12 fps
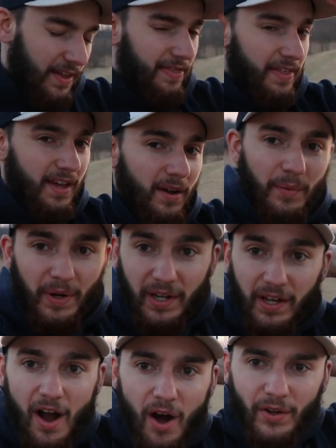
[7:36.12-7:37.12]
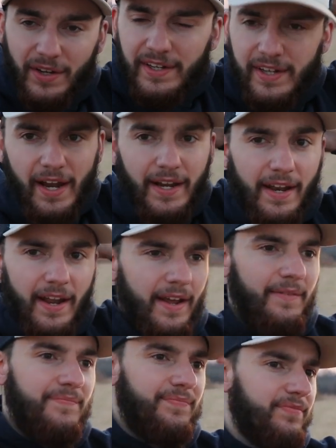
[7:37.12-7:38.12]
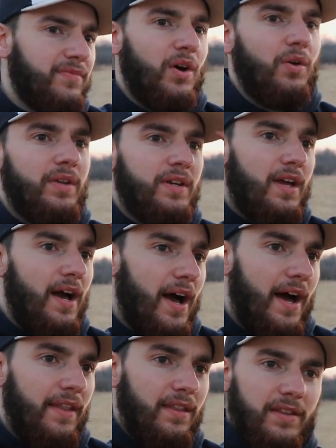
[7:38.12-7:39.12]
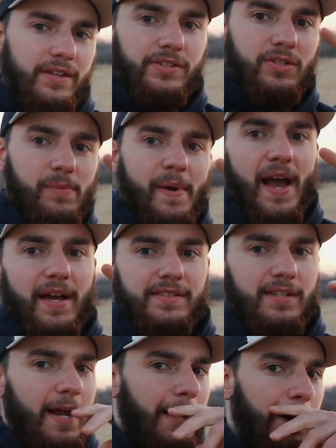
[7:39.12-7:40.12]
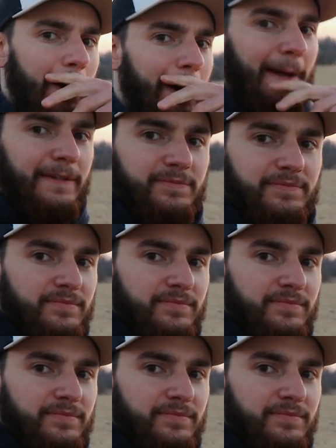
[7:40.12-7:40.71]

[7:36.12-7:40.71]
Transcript: I think we're gonna call it a day today. Only got the two bass that I caught.